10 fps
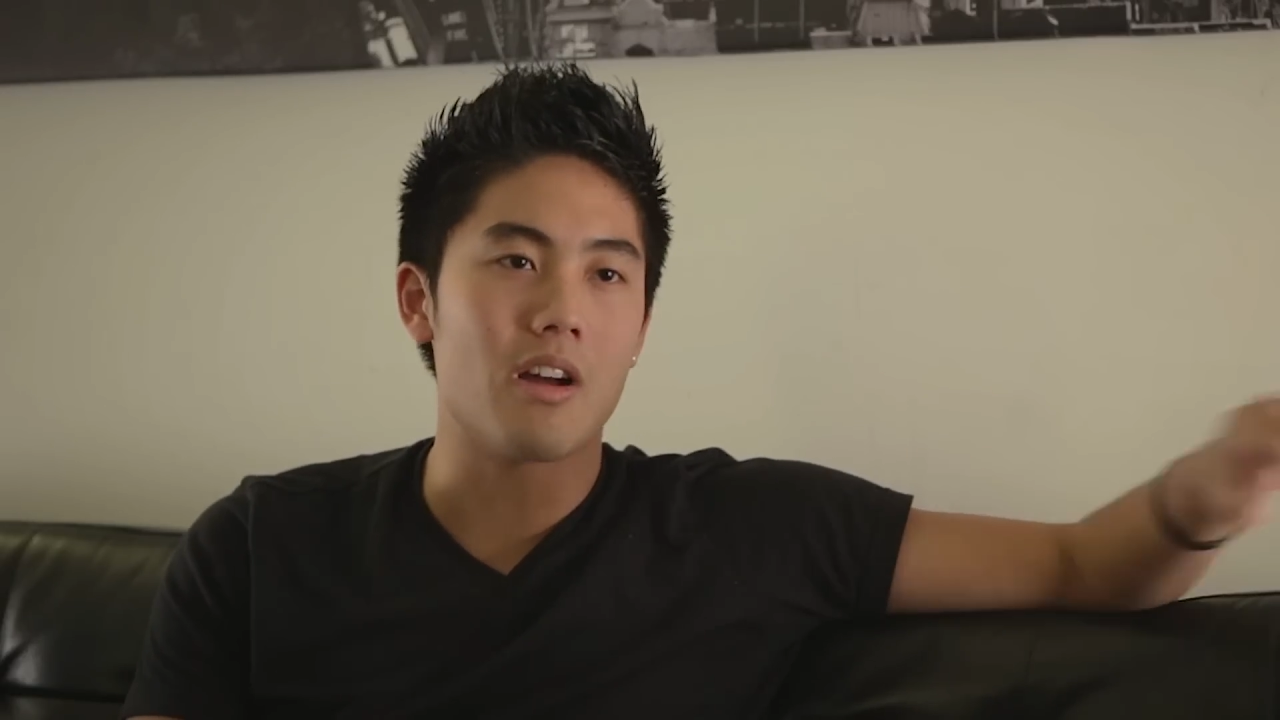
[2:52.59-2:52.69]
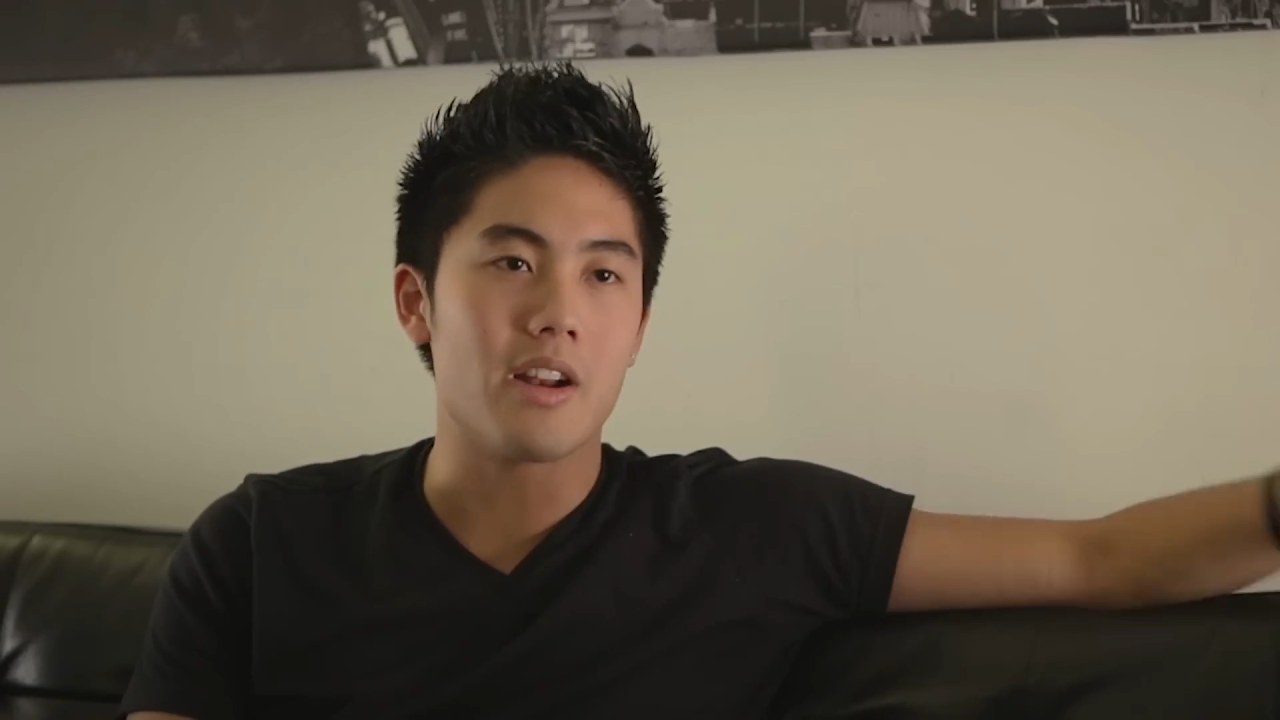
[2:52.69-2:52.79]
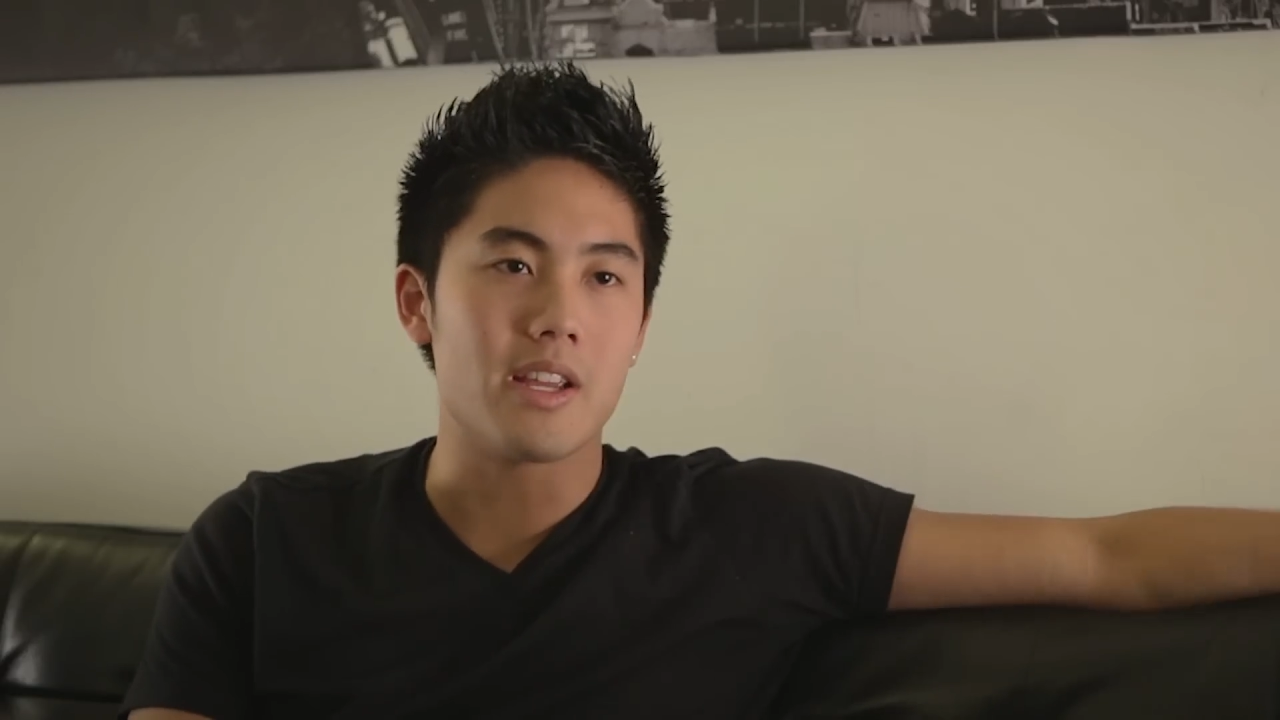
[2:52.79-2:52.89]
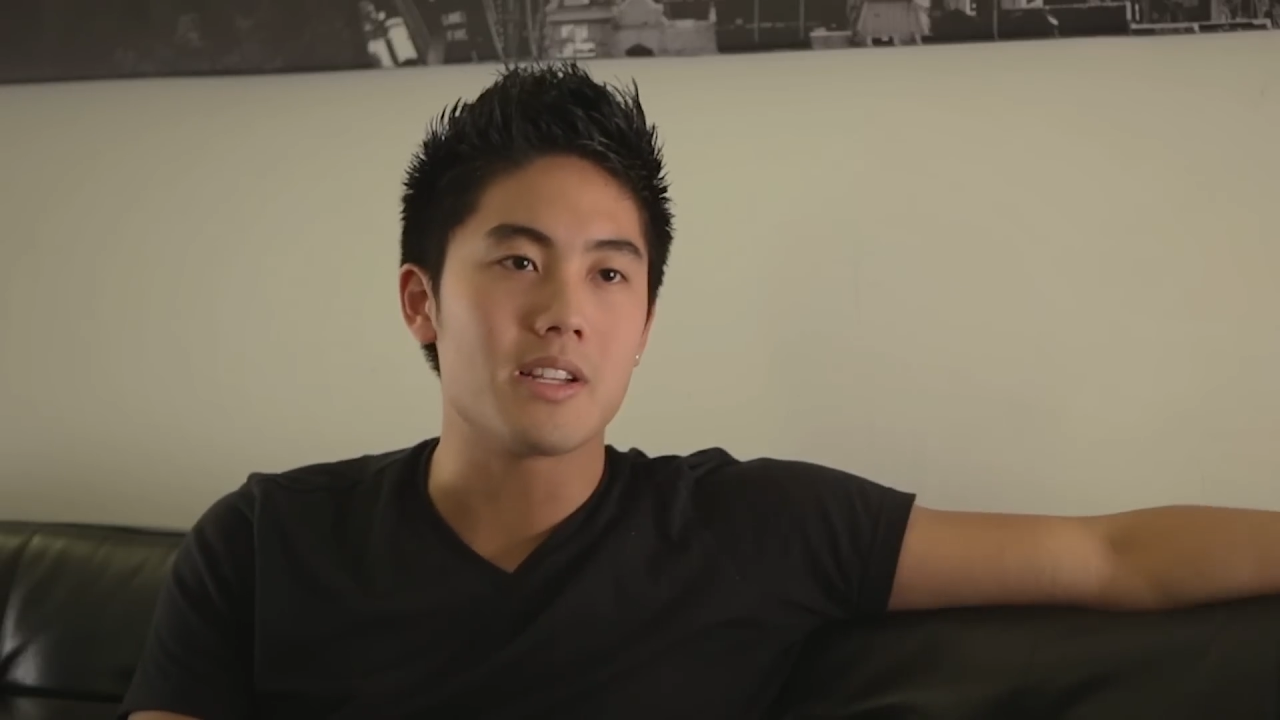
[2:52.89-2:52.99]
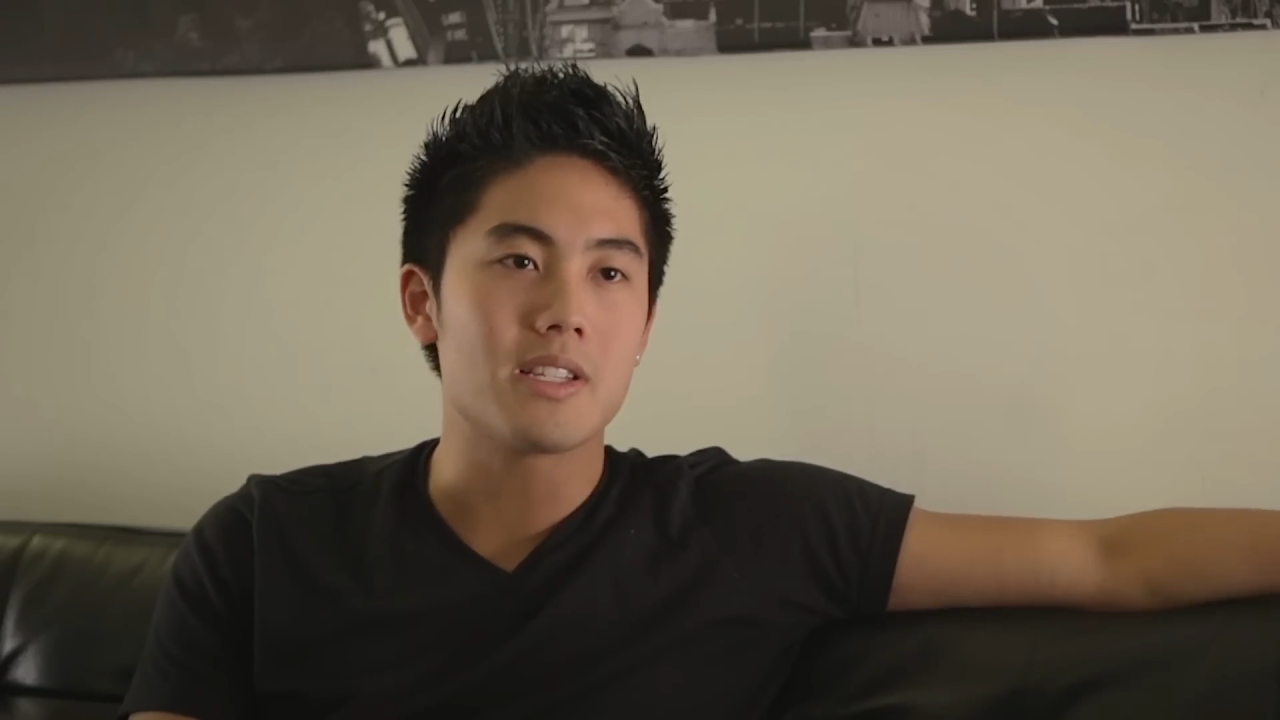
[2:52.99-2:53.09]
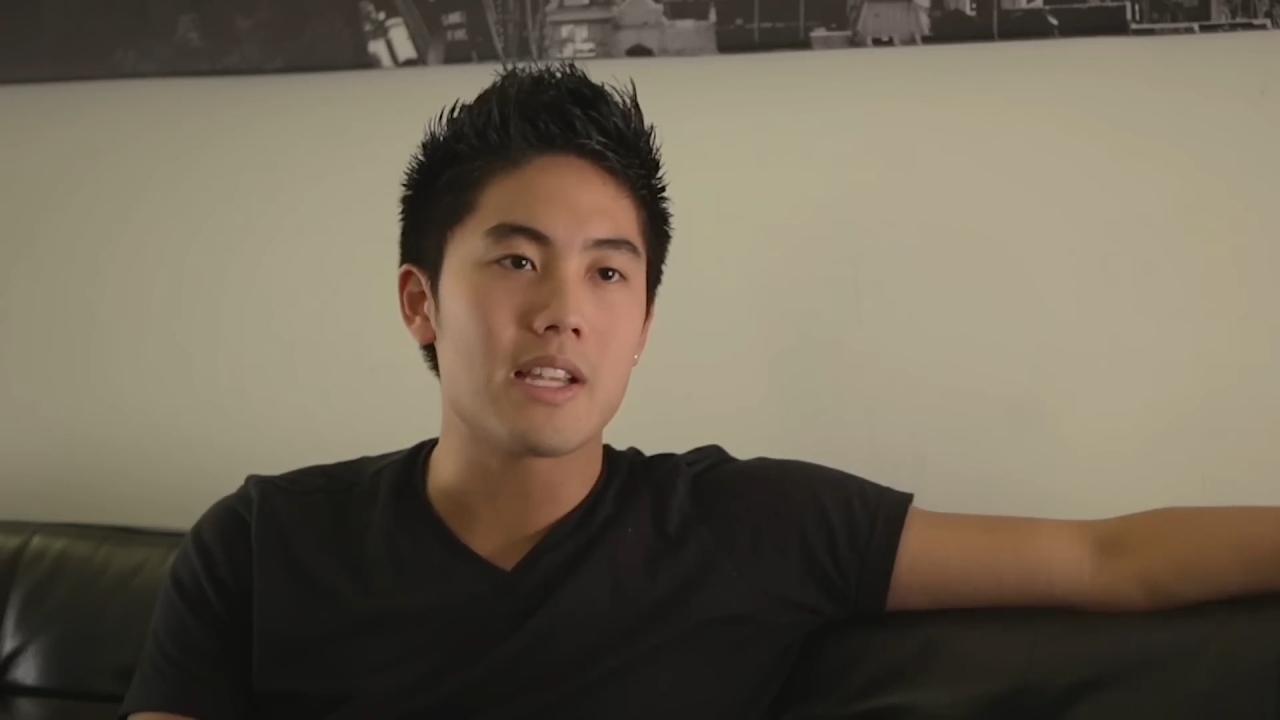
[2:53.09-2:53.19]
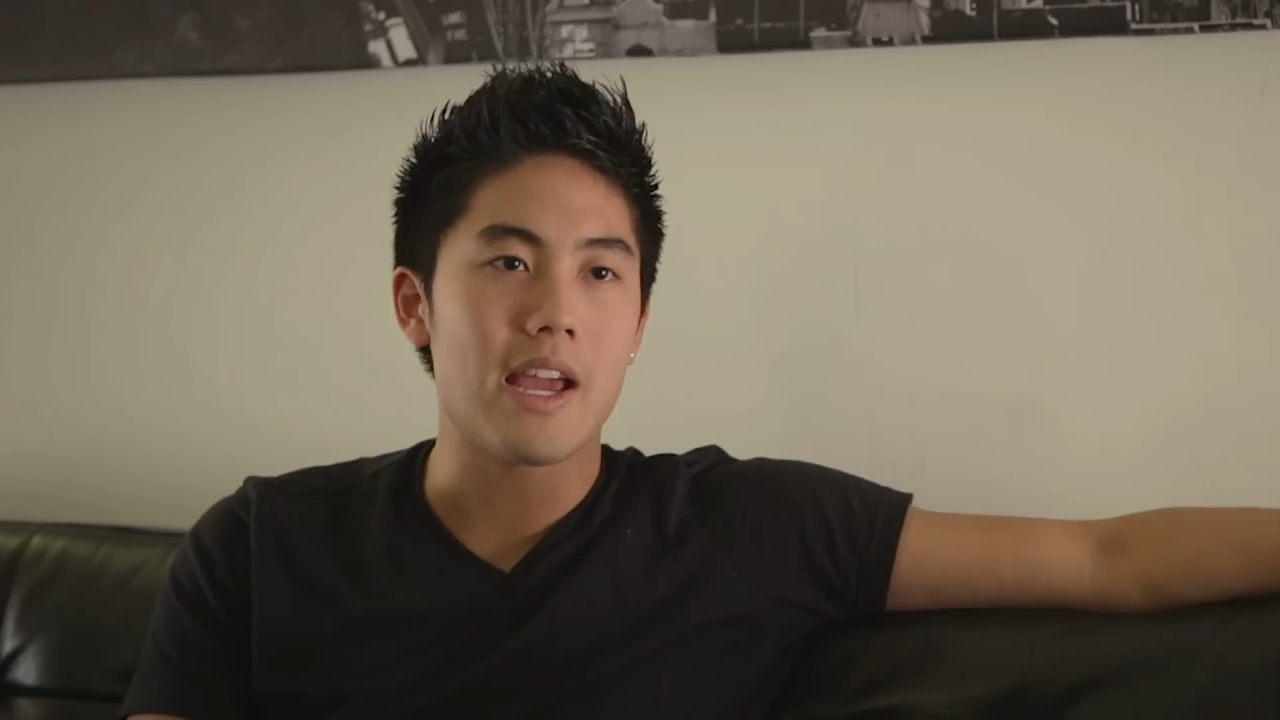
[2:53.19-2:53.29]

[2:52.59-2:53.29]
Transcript: audience,